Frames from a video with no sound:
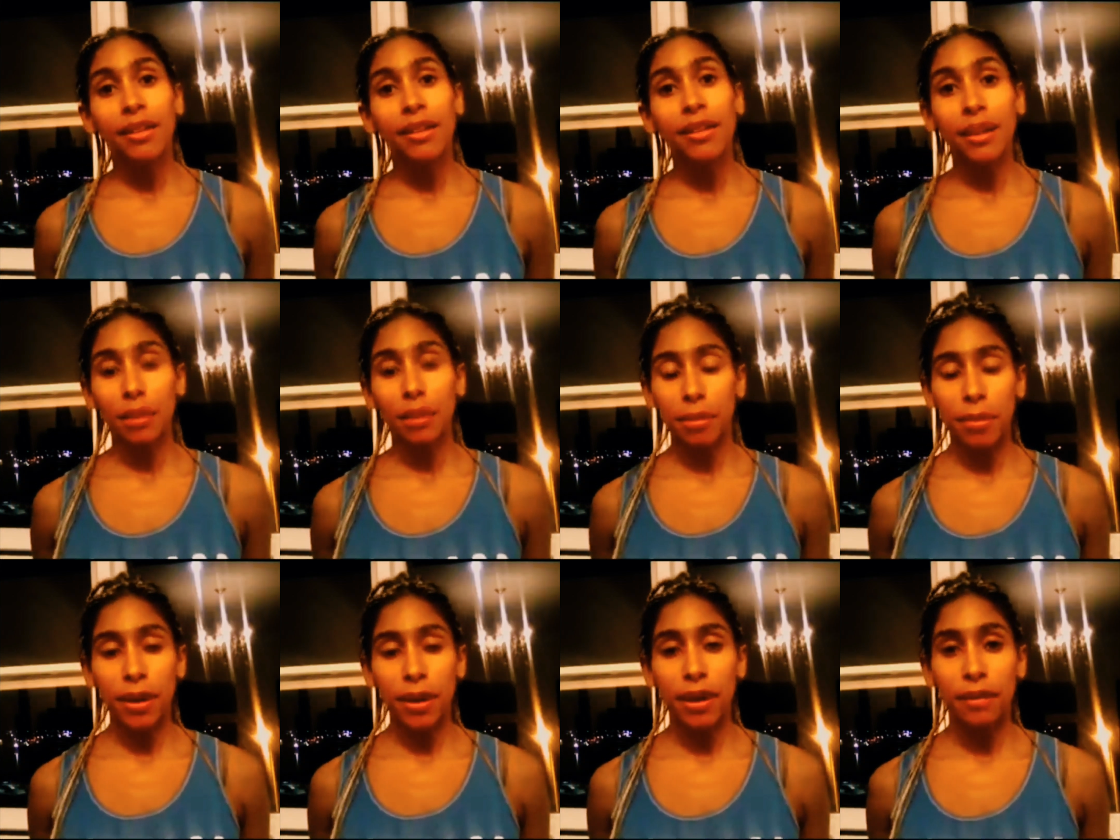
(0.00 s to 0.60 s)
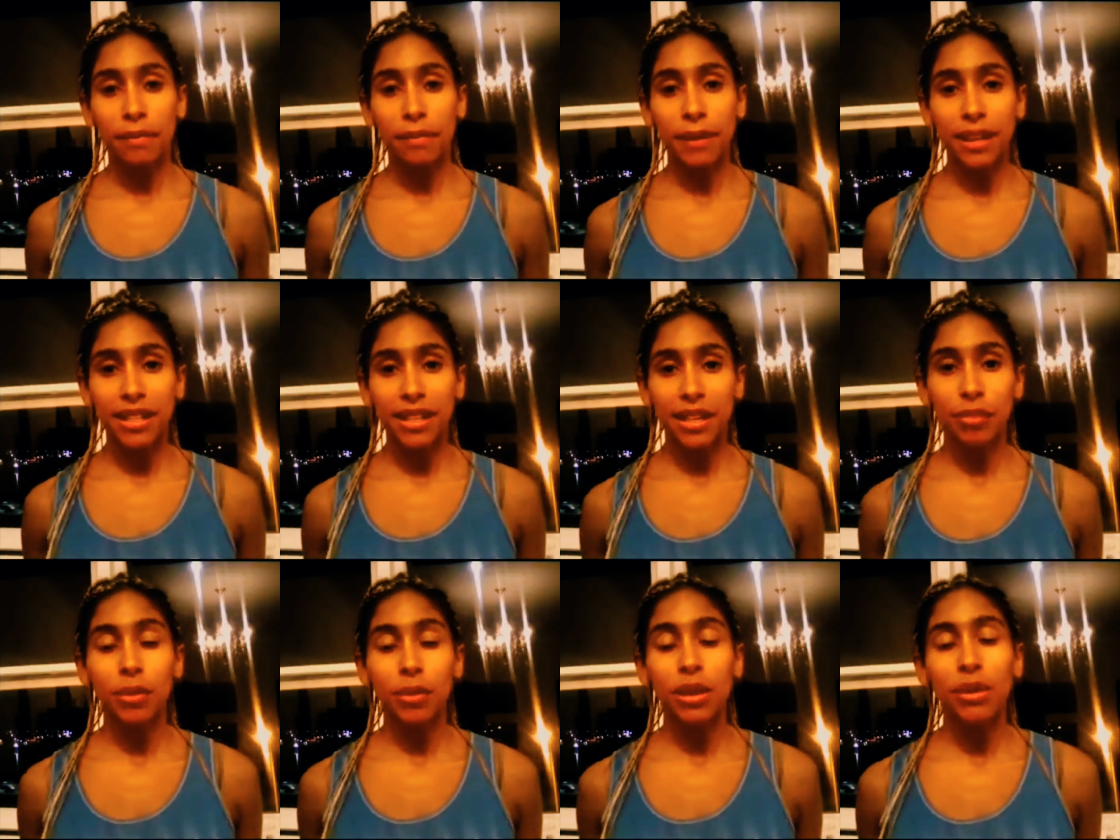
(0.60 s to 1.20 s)
that we're
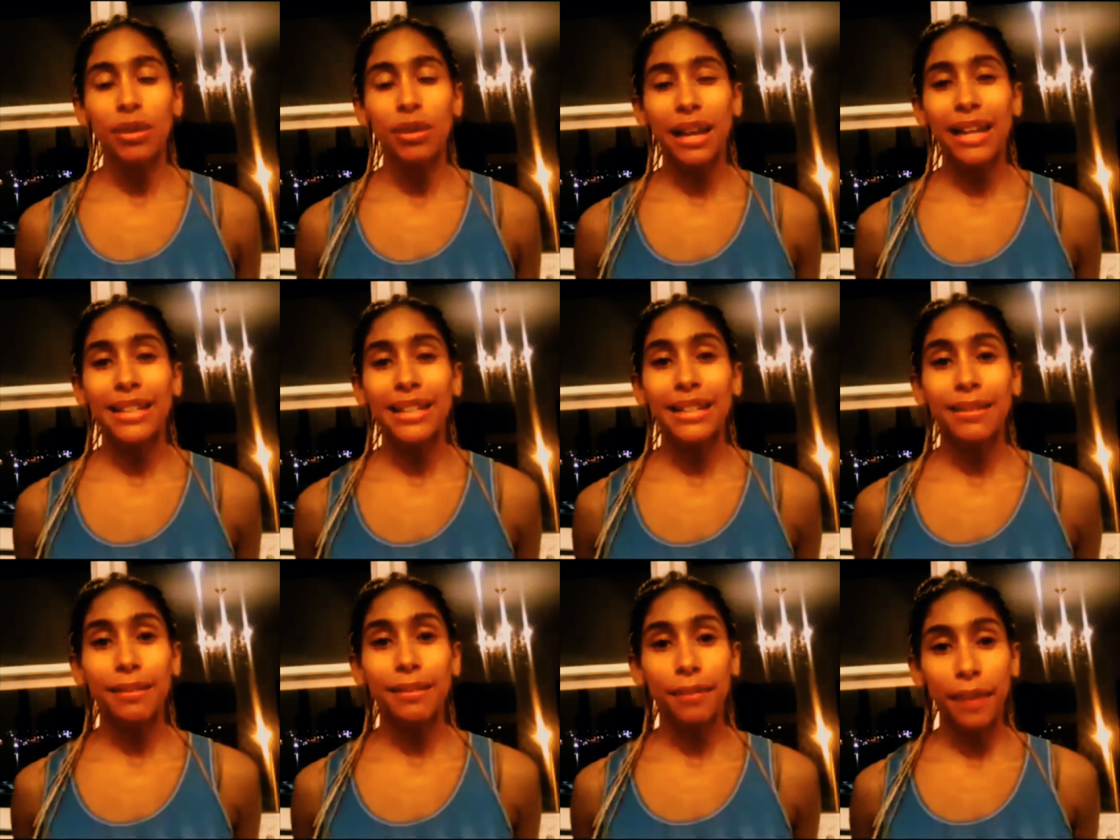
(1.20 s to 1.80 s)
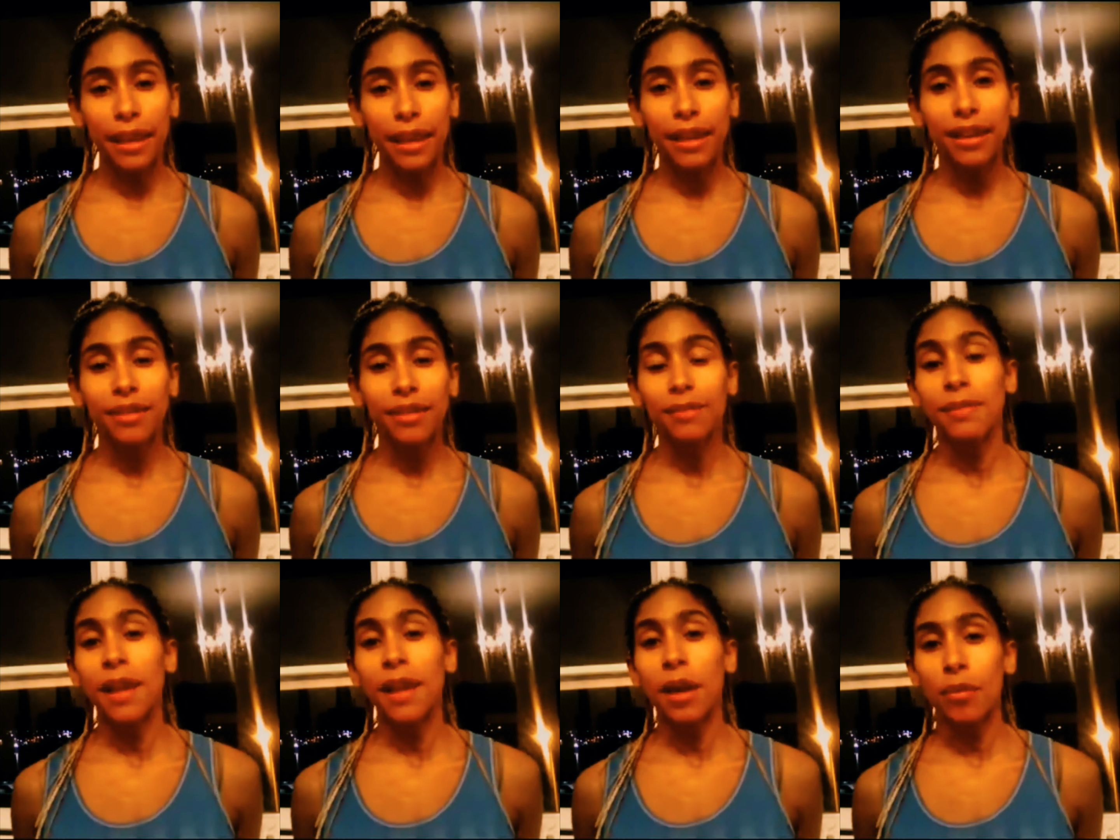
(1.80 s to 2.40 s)
perfect and we all like to
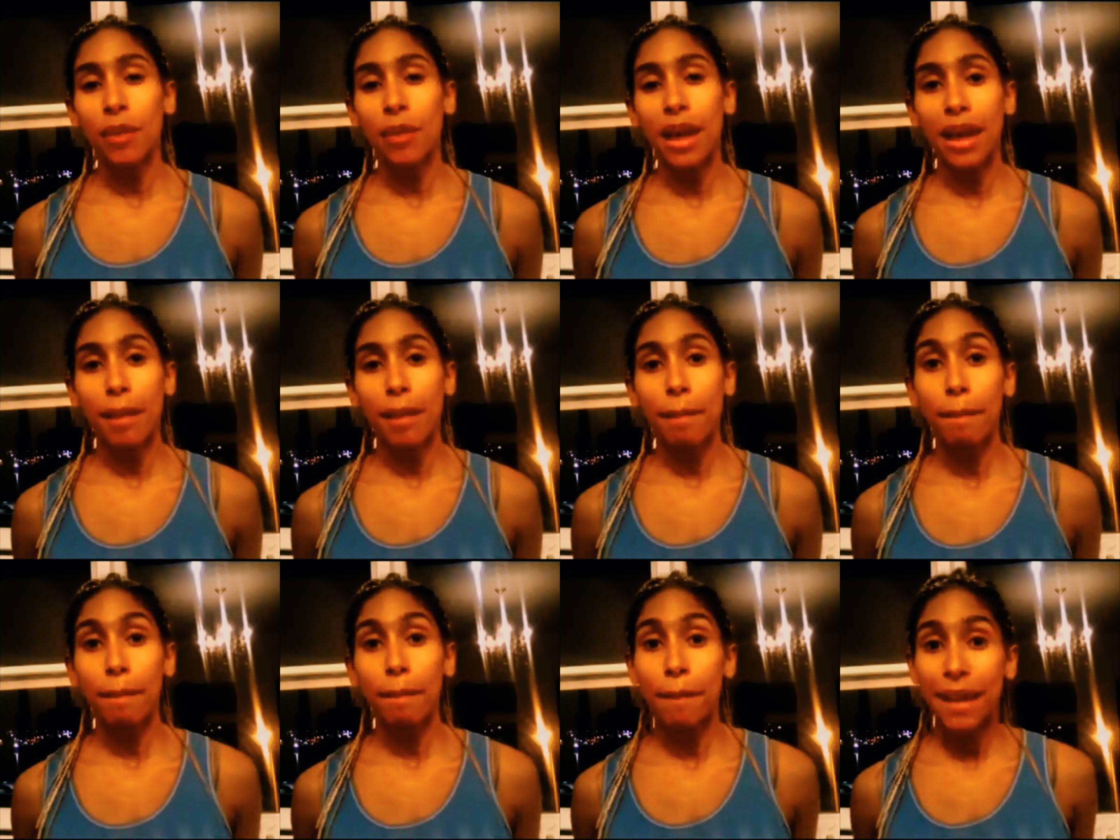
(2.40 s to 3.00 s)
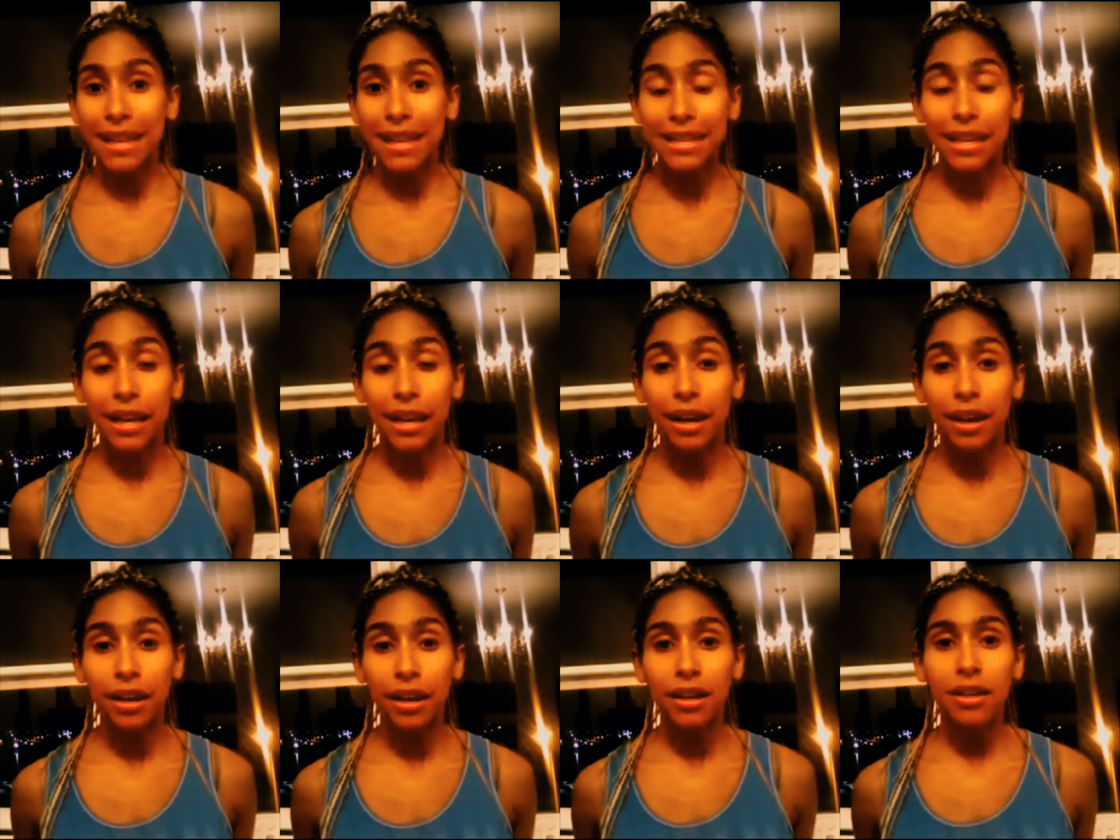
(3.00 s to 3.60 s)
think that we're
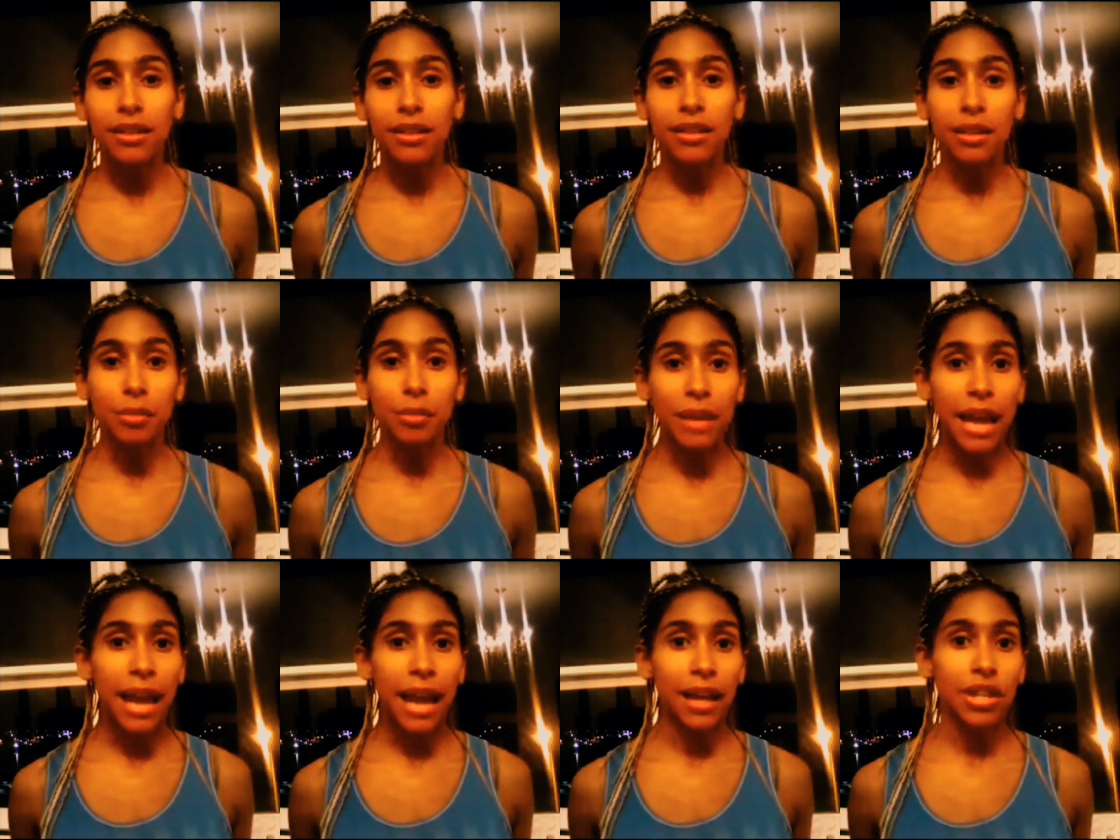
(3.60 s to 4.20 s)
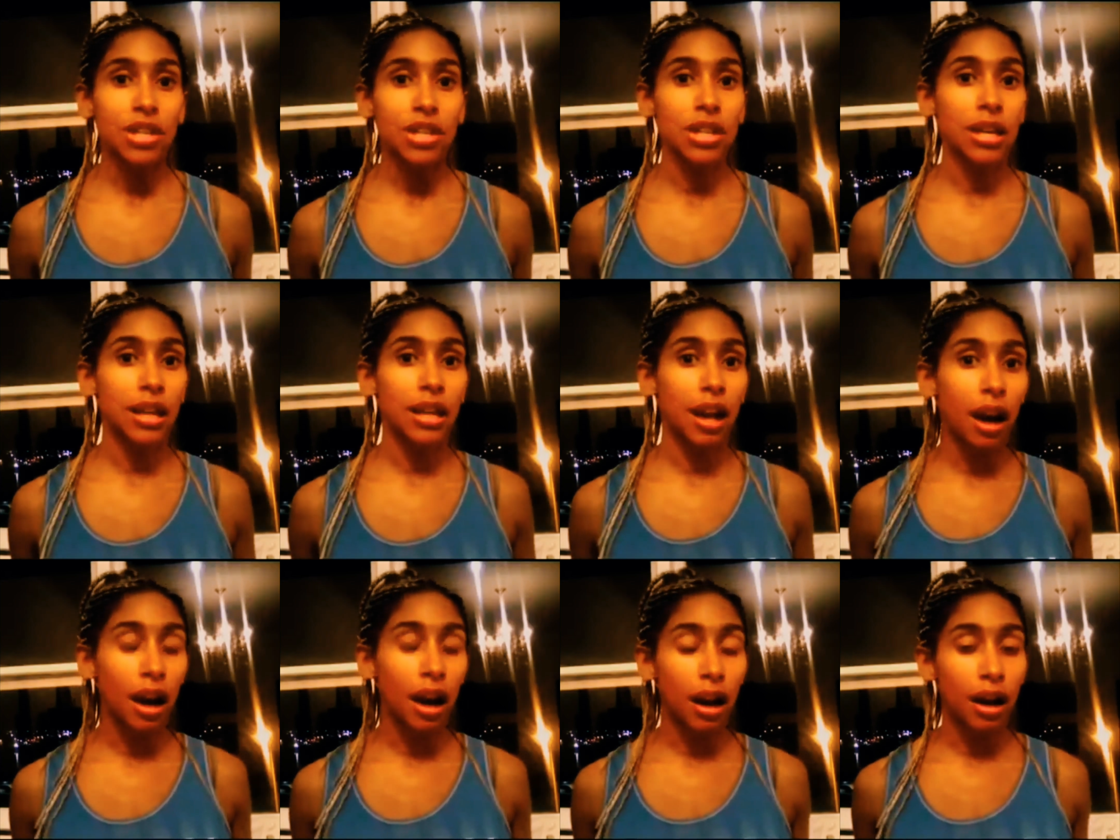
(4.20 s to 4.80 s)
better than we
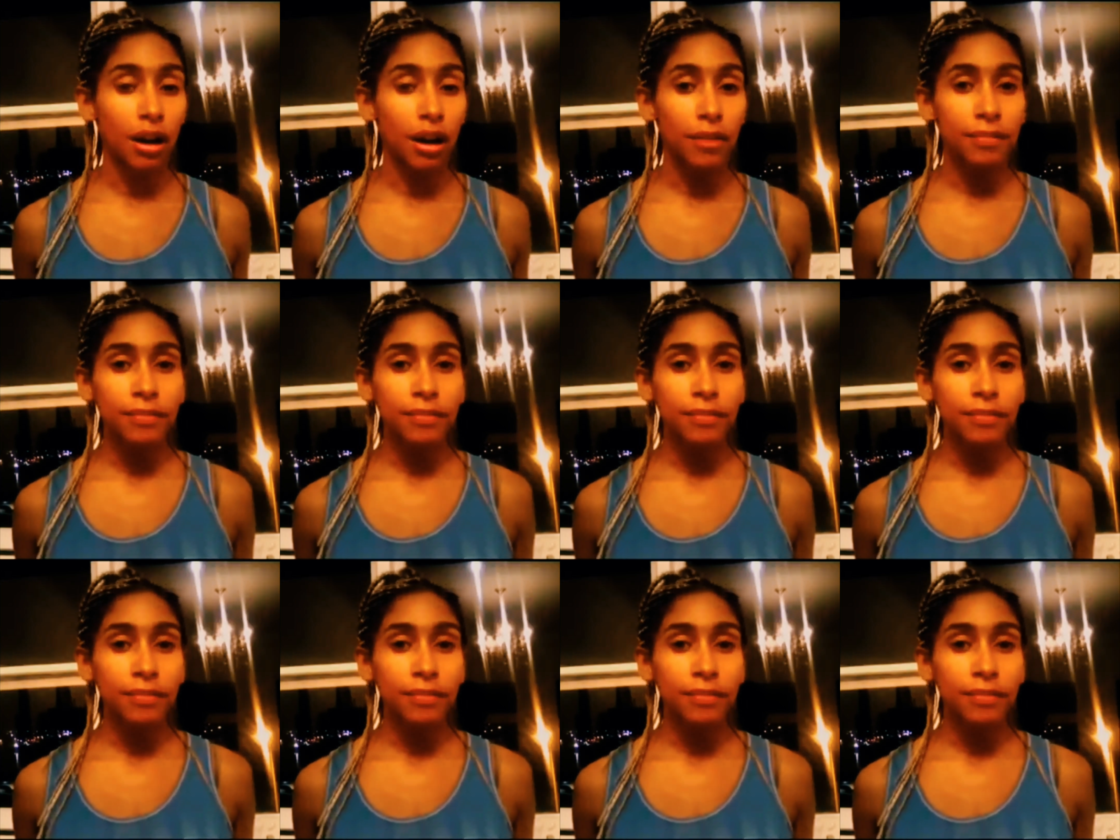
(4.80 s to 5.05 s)
actually are.